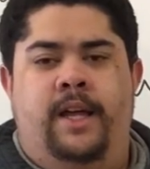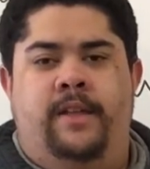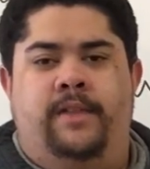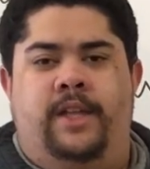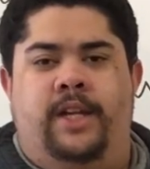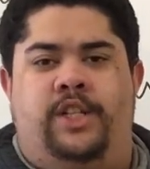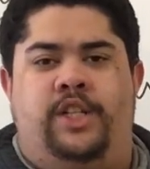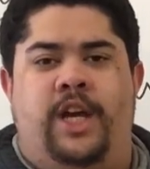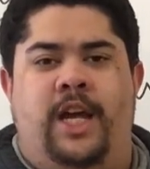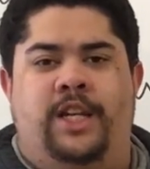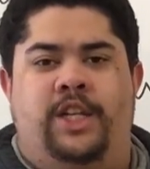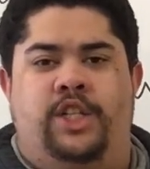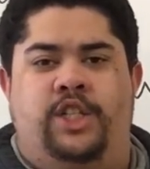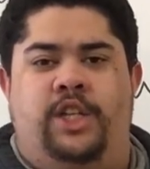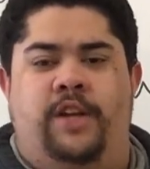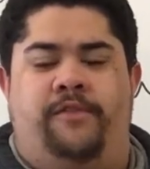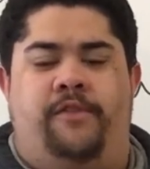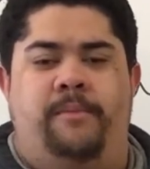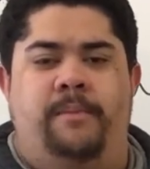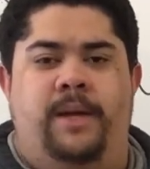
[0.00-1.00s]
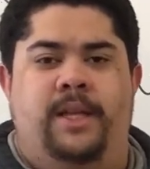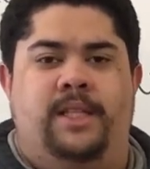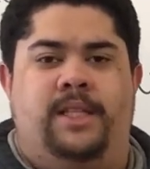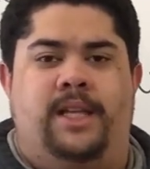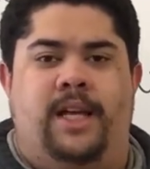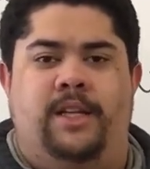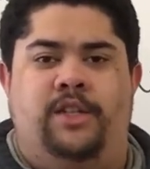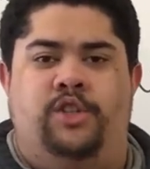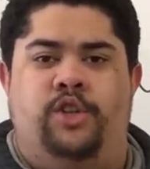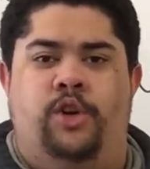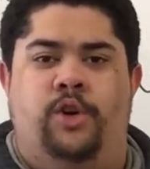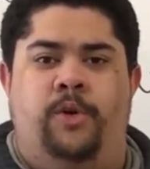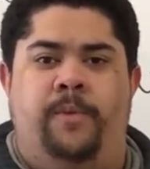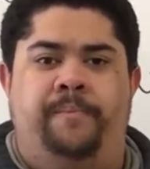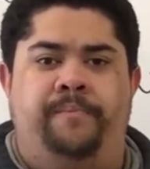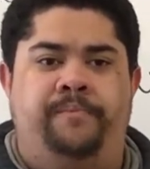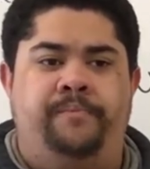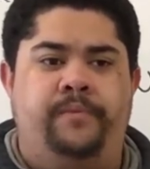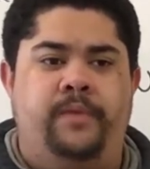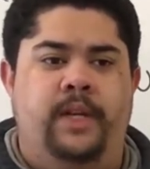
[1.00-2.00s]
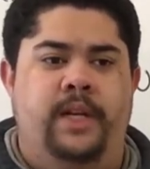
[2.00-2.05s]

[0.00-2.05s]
that changes it from inside zone